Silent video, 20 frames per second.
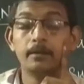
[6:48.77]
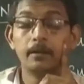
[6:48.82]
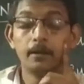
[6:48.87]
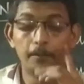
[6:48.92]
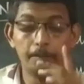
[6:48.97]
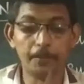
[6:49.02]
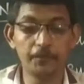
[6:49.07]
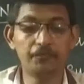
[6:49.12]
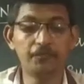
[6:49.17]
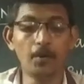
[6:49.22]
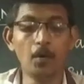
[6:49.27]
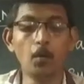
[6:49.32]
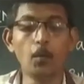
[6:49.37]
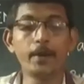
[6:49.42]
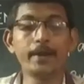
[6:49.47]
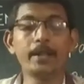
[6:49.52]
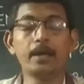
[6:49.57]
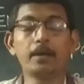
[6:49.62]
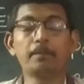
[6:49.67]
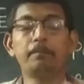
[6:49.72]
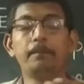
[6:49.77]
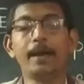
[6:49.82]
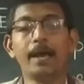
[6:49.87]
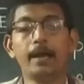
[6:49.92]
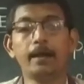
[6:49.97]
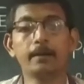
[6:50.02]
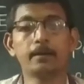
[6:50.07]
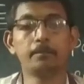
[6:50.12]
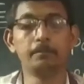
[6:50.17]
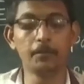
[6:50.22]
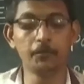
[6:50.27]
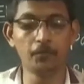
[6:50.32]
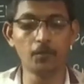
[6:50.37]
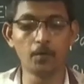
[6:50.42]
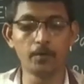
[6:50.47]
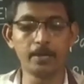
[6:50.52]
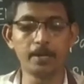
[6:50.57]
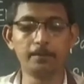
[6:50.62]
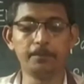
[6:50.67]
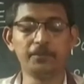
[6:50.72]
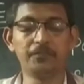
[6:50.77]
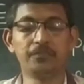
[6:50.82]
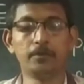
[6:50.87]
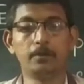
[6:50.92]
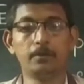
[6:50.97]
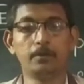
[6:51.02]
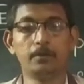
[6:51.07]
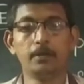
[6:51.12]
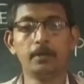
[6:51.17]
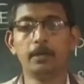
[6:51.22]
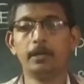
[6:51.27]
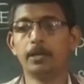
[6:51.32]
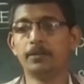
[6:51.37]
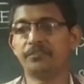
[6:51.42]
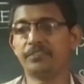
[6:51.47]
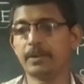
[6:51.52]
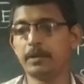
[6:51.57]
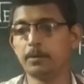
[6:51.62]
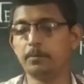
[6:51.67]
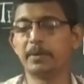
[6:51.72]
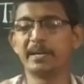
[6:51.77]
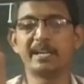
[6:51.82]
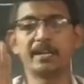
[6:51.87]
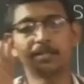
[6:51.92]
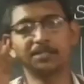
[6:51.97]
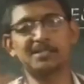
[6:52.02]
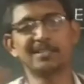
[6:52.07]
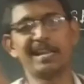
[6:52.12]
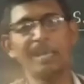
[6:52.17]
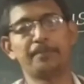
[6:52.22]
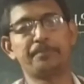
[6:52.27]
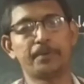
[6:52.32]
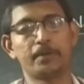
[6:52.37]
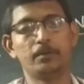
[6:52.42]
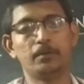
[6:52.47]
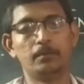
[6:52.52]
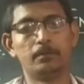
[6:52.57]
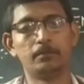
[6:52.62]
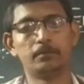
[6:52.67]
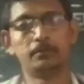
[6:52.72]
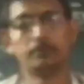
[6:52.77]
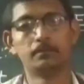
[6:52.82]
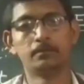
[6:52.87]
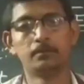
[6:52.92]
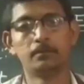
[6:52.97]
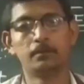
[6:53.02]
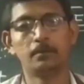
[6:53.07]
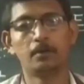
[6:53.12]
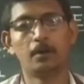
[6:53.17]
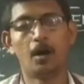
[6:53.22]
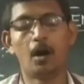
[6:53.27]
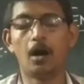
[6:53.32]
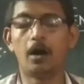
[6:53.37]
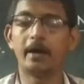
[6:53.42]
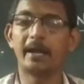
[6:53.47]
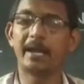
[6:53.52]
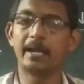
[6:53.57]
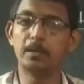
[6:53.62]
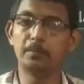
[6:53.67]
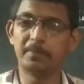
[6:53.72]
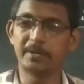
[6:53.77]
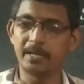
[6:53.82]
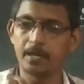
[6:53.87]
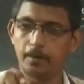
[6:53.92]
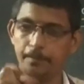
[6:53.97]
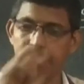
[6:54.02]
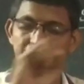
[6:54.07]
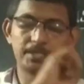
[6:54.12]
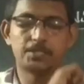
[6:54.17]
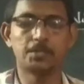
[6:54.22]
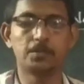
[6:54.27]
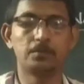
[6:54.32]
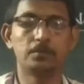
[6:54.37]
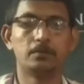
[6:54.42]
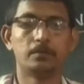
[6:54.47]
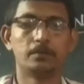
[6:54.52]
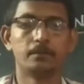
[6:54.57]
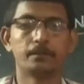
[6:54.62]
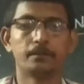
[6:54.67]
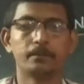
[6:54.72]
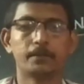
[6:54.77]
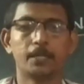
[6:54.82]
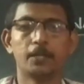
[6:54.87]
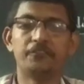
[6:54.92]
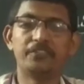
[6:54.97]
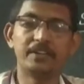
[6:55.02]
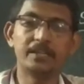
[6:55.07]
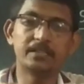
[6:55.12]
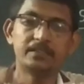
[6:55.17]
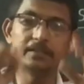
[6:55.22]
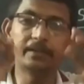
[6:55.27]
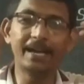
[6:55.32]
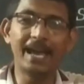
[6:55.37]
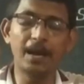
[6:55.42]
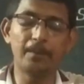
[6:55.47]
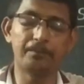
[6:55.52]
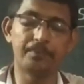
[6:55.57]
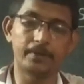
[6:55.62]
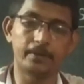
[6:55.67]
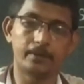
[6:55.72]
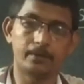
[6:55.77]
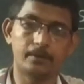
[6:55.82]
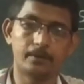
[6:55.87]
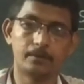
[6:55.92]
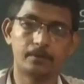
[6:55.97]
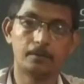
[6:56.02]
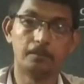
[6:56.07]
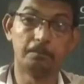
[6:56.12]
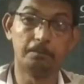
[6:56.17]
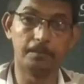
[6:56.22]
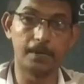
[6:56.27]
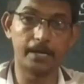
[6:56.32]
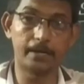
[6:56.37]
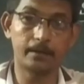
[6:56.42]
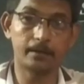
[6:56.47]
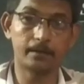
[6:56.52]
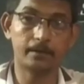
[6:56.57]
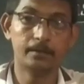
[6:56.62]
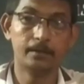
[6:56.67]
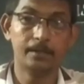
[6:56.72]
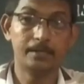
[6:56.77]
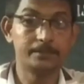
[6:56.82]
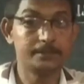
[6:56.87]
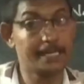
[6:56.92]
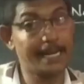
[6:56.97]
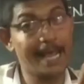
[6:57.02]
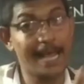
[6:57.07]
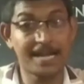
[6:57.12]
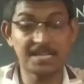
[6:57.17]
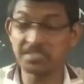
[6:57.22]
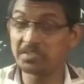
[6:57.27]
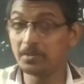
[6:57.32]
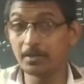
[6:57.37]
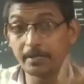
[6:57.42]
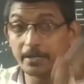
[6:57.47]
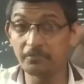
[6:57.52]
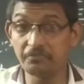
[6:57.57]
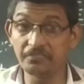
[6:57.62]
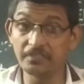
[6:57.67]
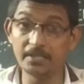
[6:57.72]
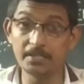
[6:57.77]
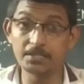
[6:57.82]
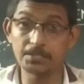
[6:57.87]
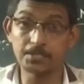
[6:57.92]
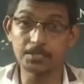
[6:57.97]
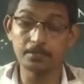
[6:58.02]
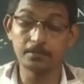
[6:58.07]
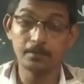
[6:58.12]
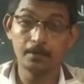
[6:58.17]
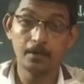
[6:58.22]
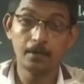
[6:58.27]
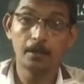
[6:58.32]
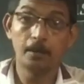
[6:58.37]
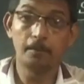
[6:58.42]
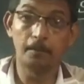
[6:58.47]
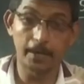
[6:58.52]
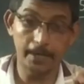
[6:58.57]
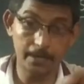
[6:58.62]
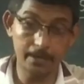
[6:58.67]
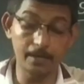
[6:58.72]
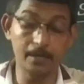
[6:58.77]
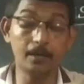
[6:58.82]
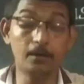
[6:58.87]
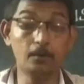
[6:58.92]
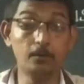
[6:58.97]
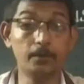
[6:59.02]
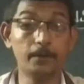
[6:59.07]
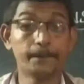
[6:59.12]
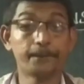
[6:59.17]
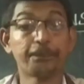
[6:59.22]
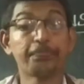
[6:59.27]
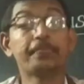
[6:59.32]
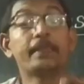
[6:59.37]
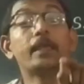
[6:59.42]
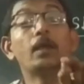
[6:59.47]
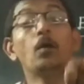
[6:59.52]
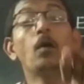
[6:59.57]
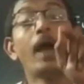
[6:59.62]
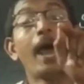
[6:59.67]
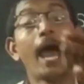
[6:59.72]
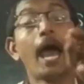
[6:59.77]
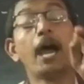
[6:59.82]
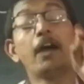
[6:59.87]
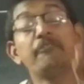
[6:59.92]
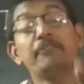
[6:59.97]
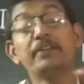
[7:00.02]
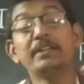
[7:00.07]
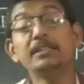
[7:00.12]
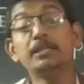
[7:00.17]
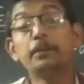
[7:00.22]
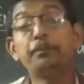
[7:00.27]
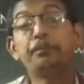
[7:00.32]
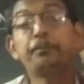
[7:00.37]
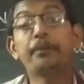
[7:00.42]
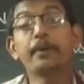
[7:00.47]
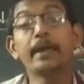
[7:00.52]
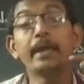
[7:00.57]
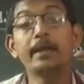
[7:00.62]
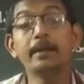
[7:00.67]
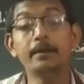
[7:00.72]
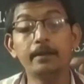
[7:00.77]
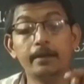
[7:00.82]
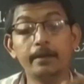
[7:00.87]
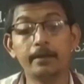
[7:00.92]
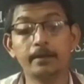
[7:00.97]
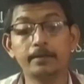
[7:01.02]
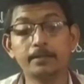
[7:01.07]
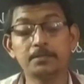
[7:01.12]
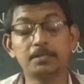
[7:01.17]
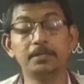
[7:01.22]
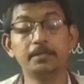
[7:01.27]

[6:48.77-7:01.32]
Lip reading: before or not back, before or not before. If anybody slap you or anybody offends you, if anything happened, but the action already finished, but now you having the pain till